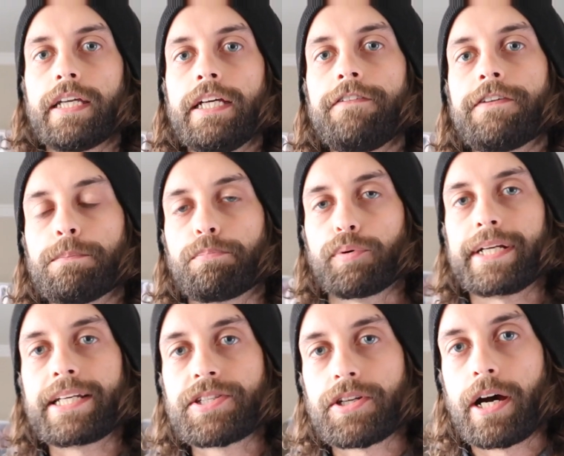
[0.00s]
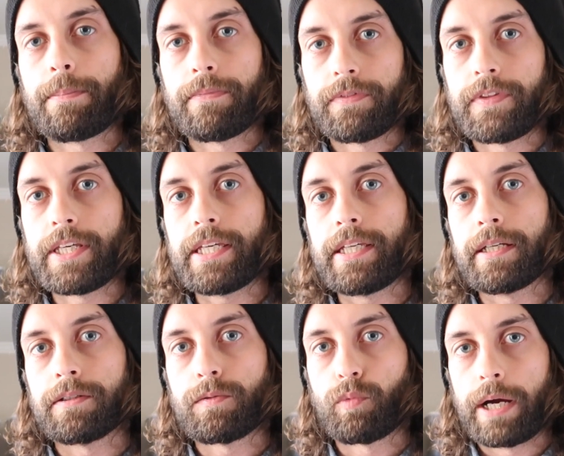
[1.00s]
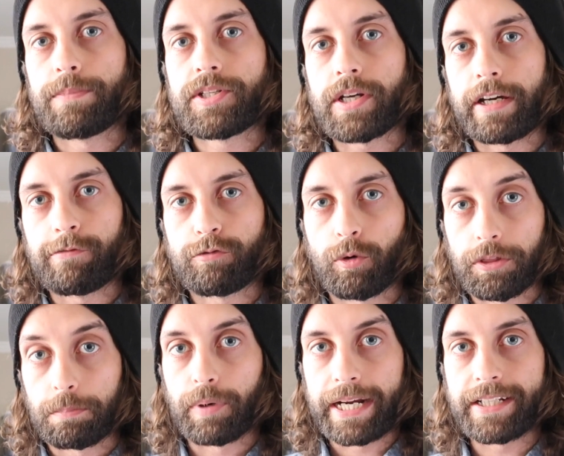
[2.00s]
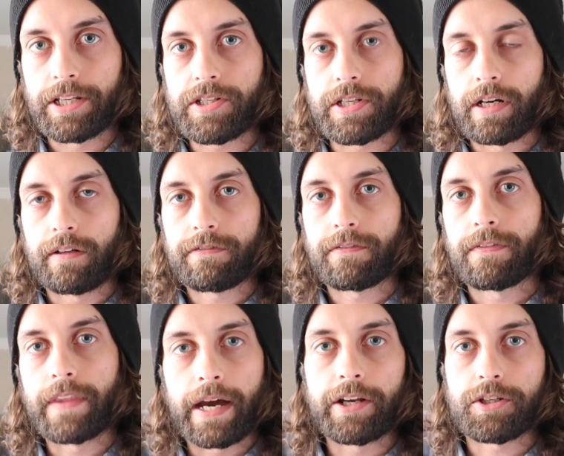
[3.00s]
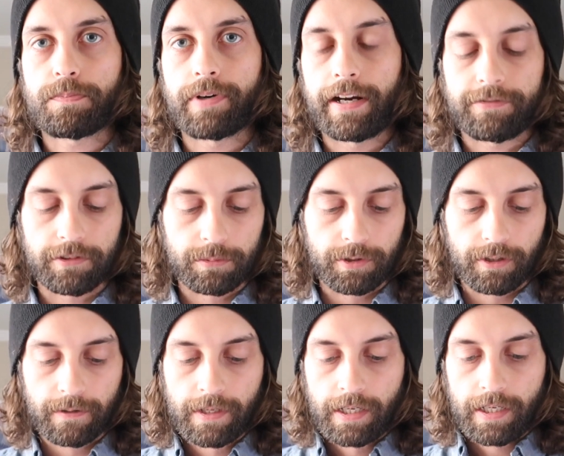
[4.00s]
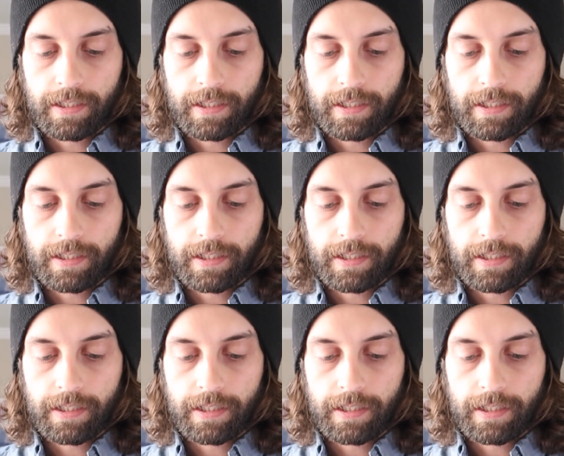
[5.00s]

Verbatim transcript: If it brings up the website for the brand itself, that is preferable,